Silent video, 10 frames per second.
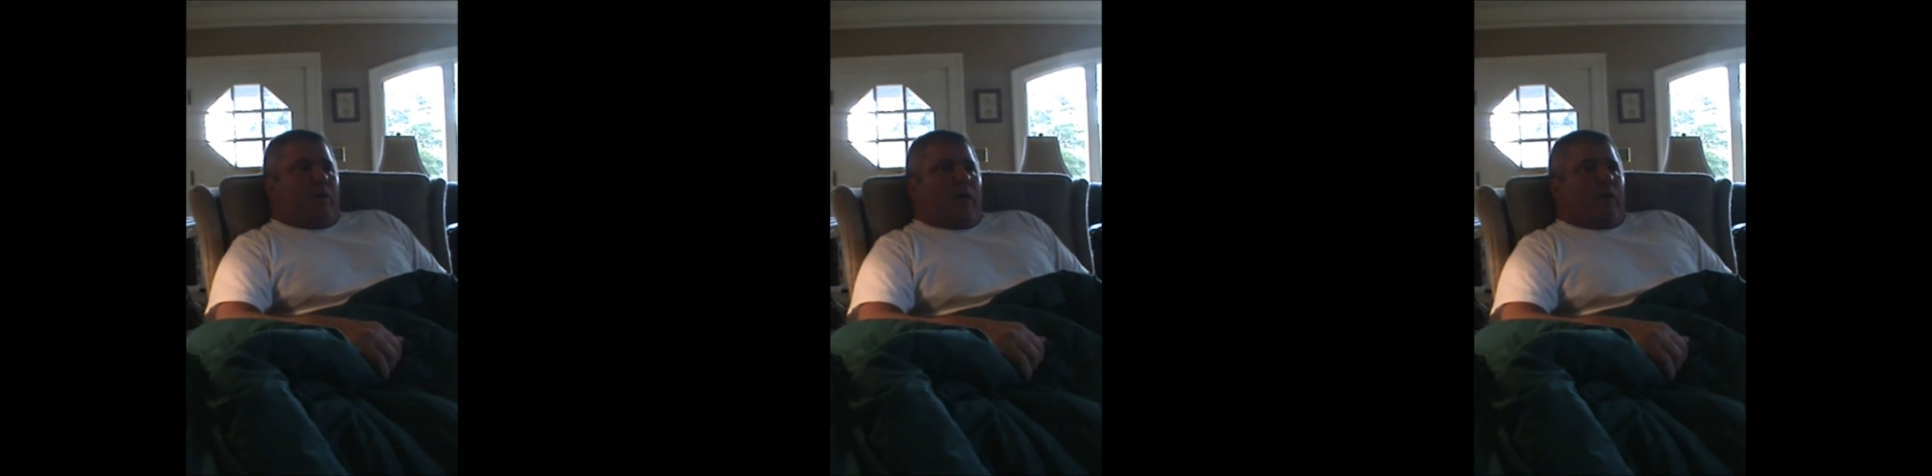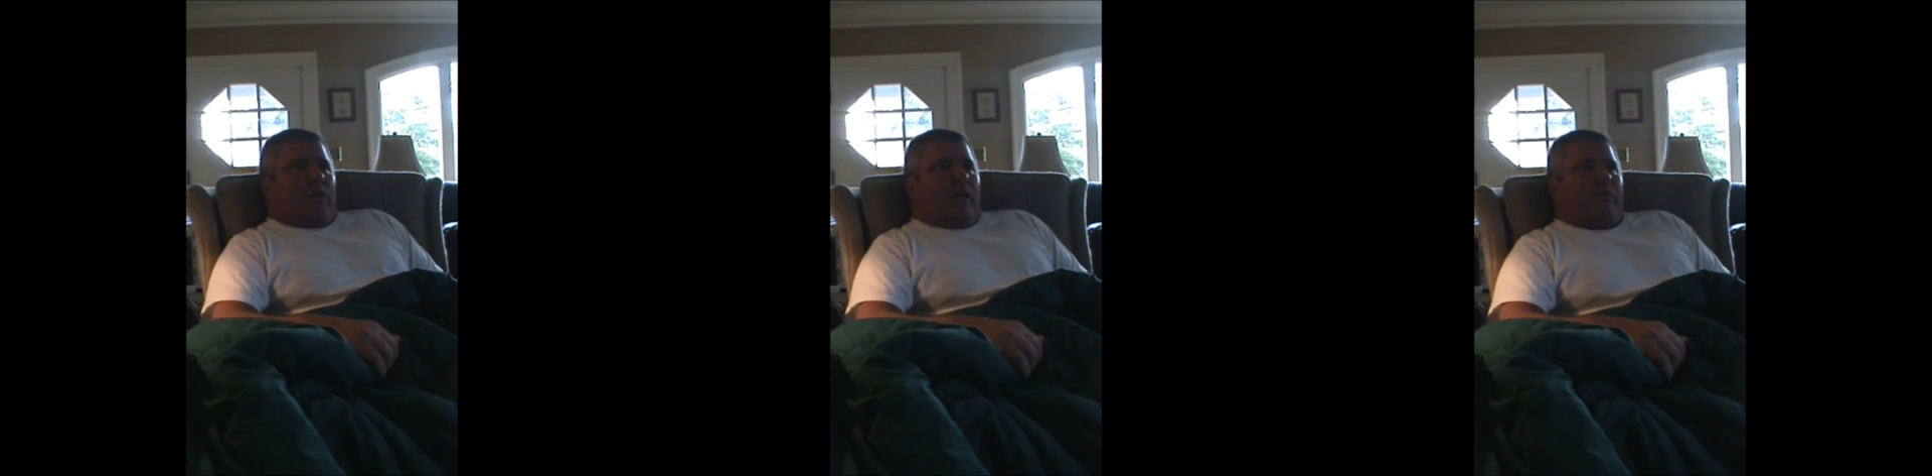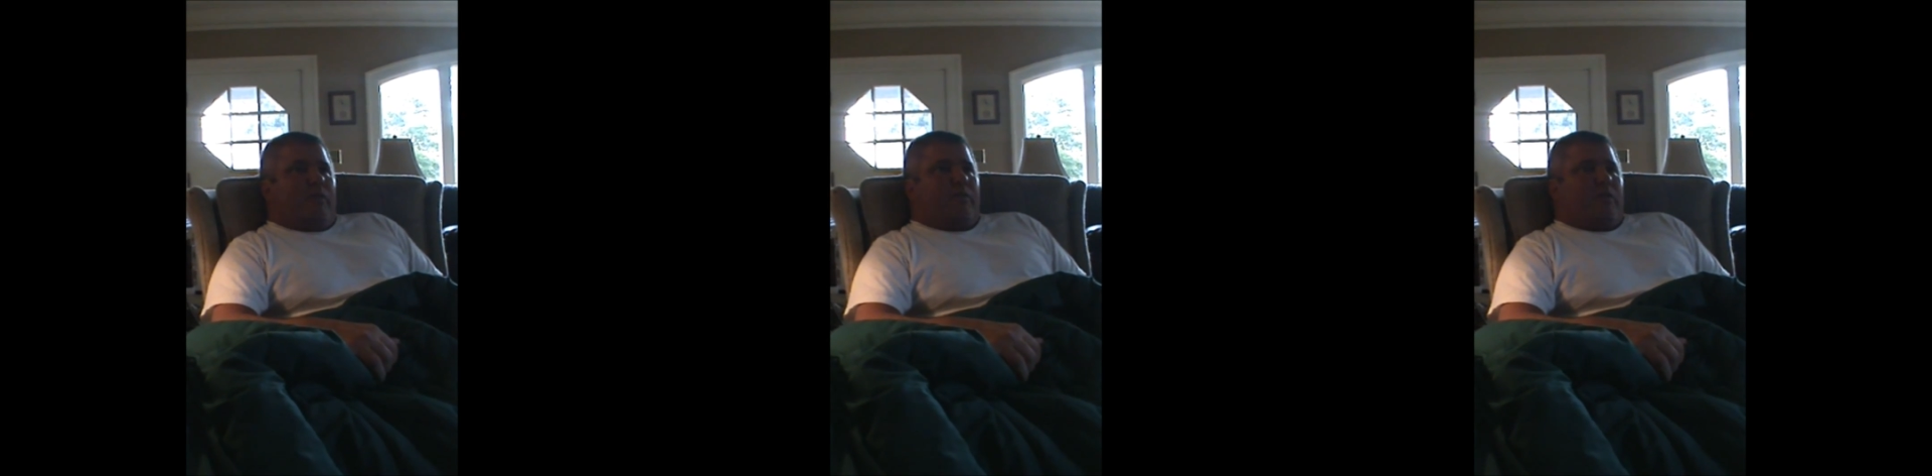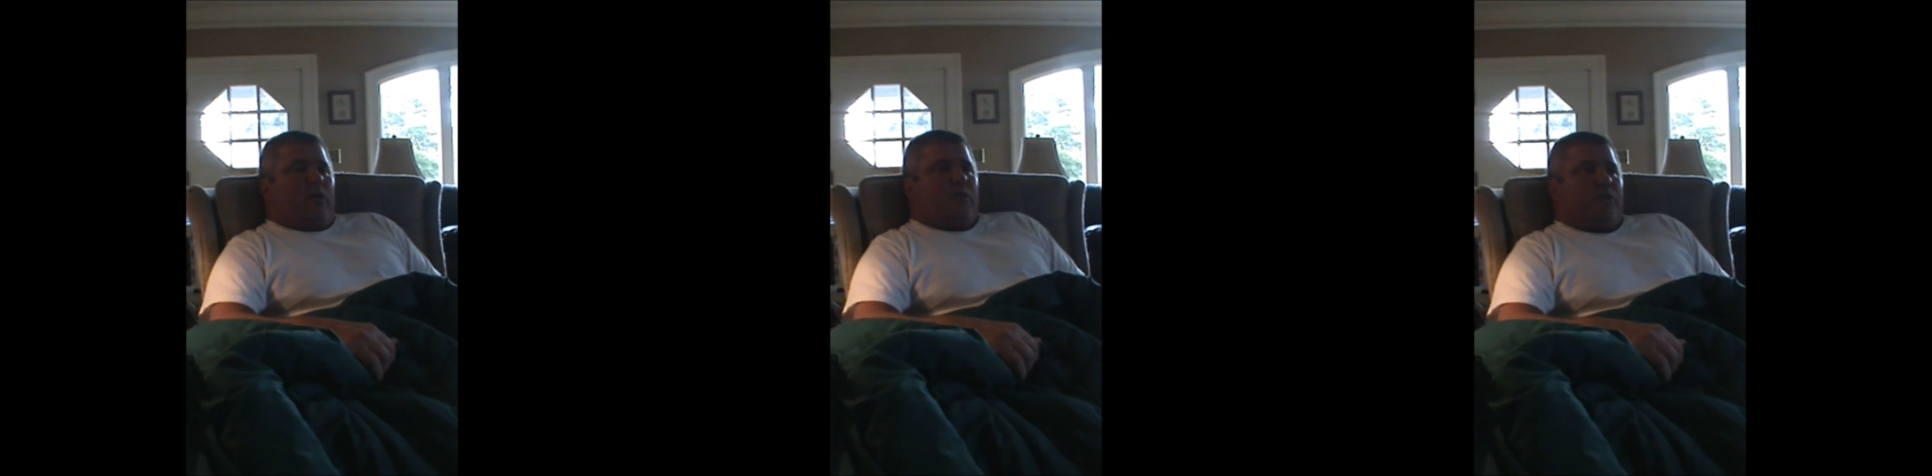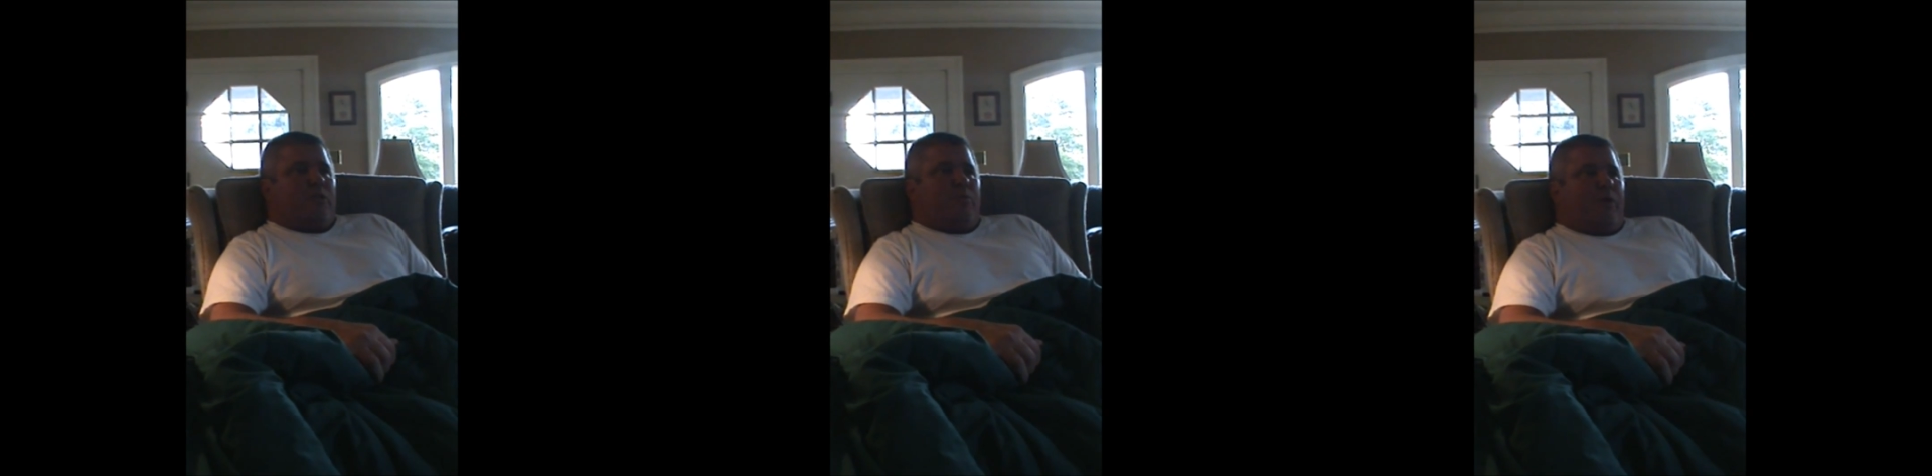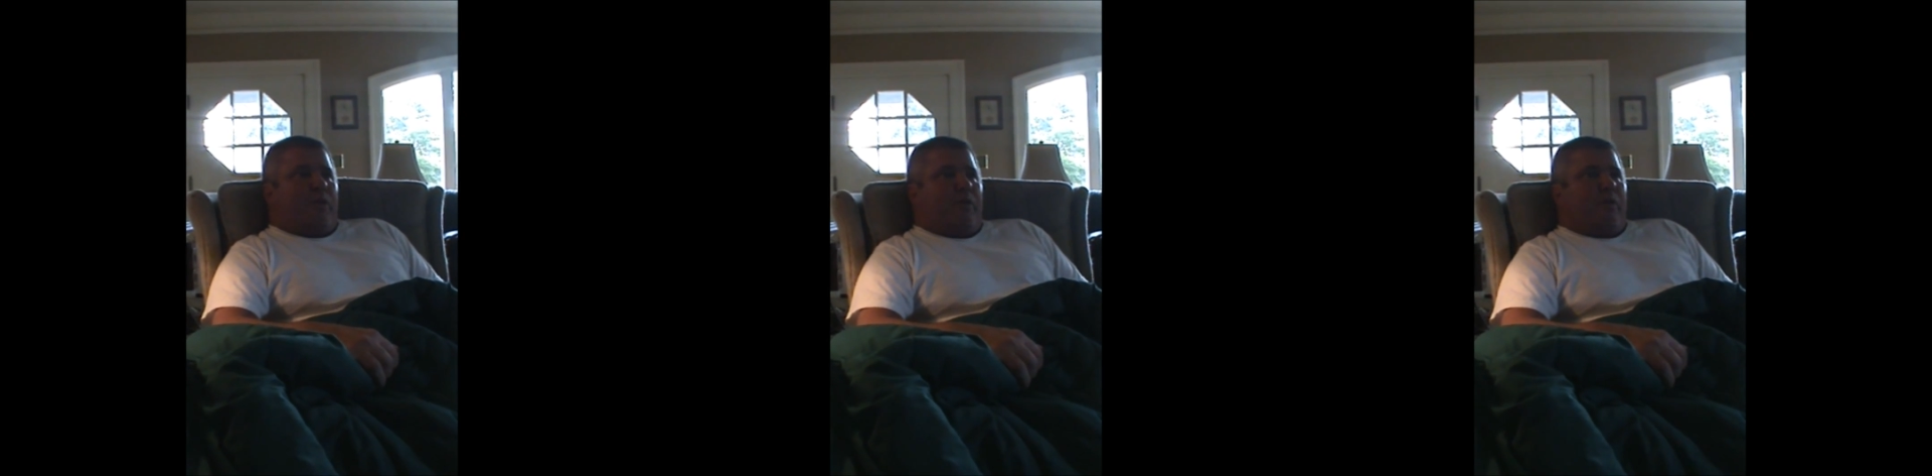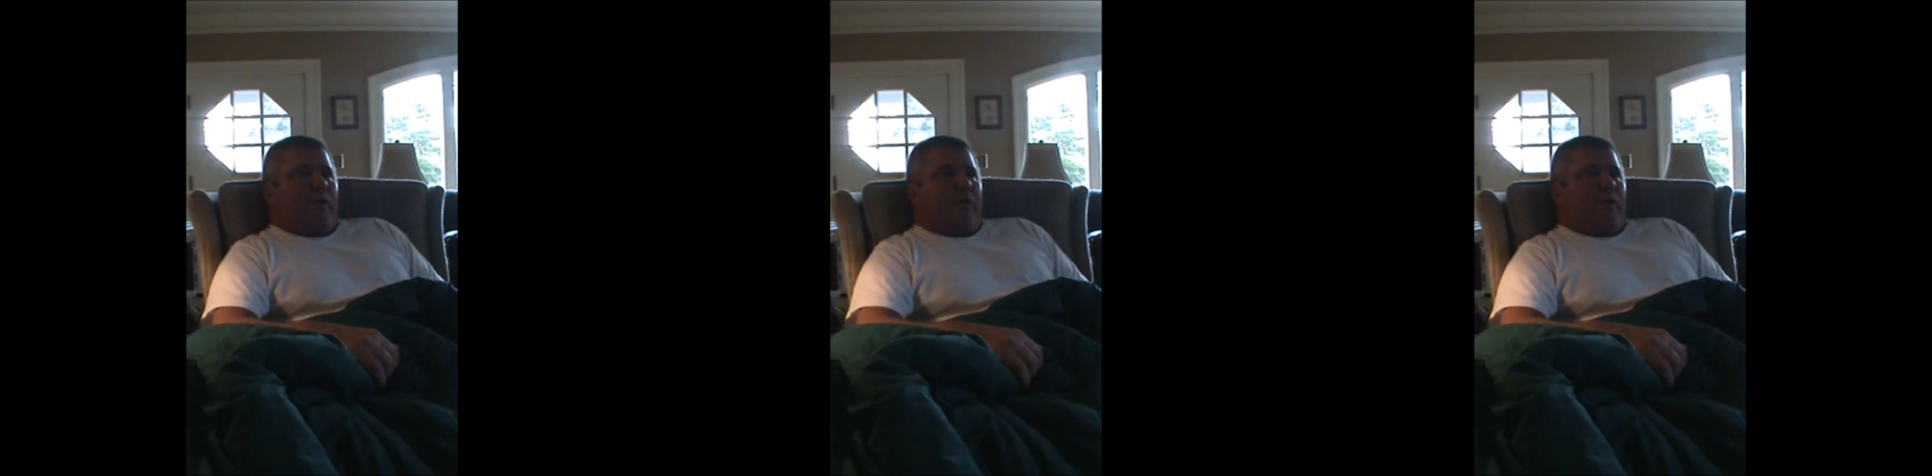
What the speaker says: a level of closeness with